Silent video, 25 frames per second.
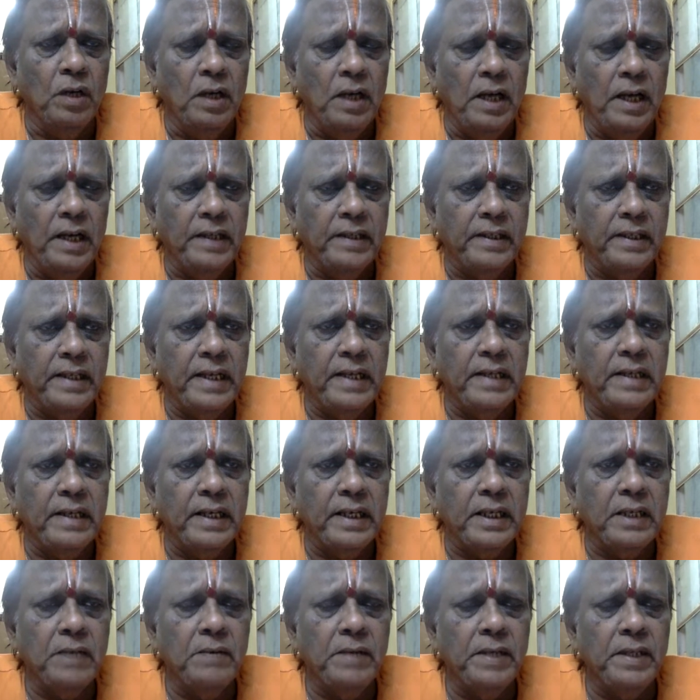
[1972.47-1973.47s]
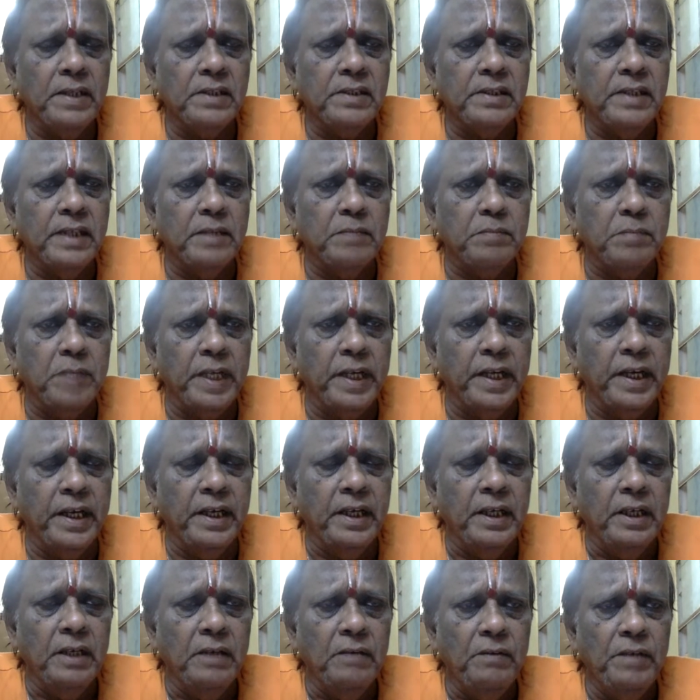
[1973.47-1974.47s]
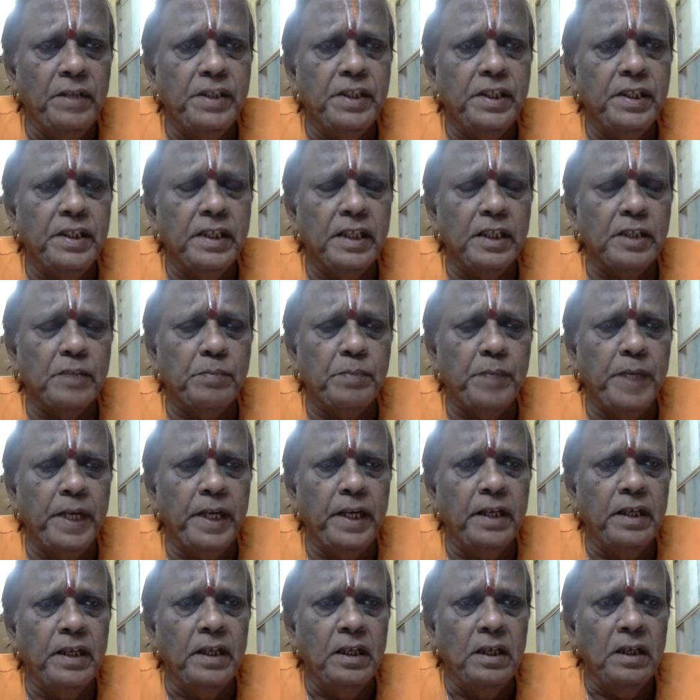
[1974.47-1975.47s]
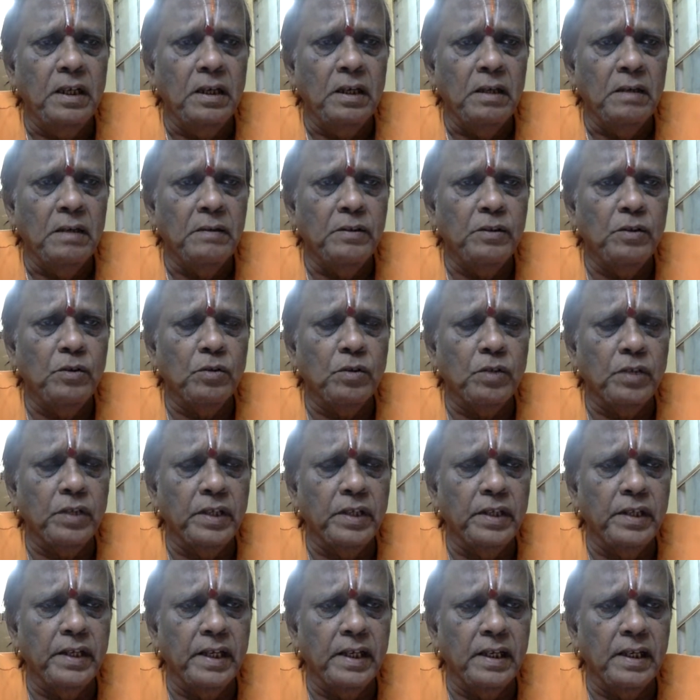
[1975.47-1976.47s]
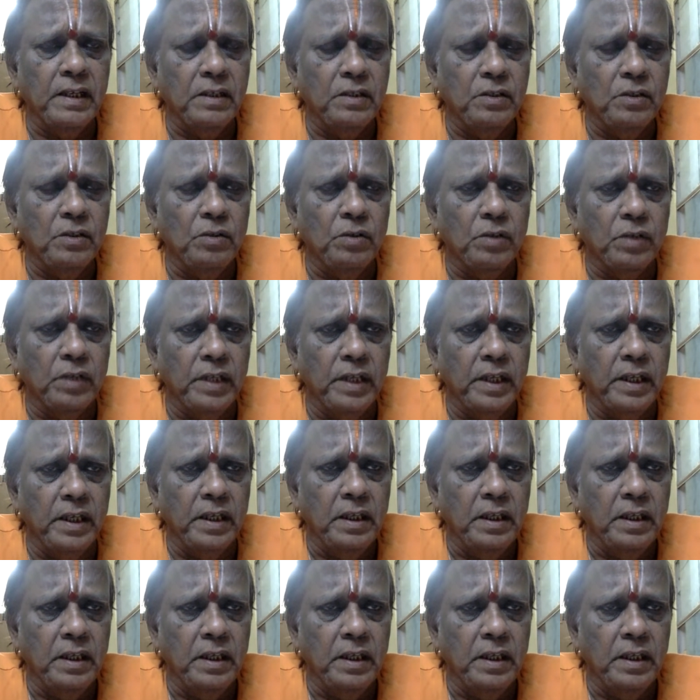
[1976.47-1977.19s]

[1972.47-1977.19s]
and then recovers that money which it has paid due to the